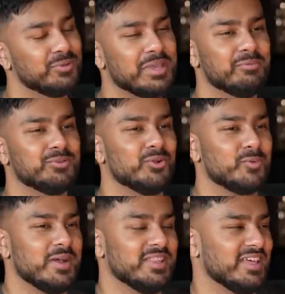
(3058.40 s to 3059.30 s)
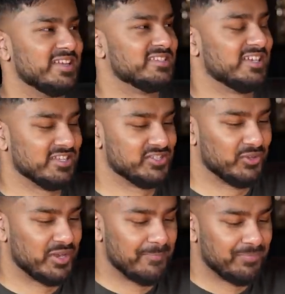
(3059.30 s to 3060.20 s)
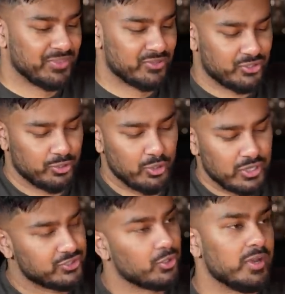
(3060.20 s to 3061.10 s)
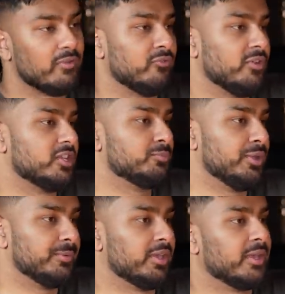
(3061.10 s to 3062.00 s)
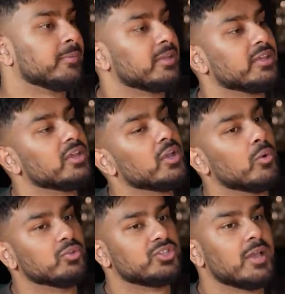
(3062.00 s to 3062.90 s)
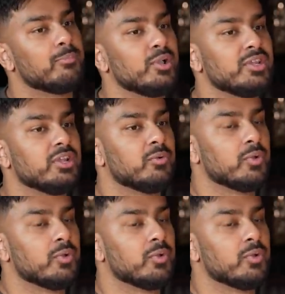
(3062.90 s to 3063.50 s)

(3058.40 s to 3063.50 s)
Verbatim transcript: We'll, we'll, talk about that in a second. So then, so you had sold everything at this point, yeah? Yeah. Was it a point?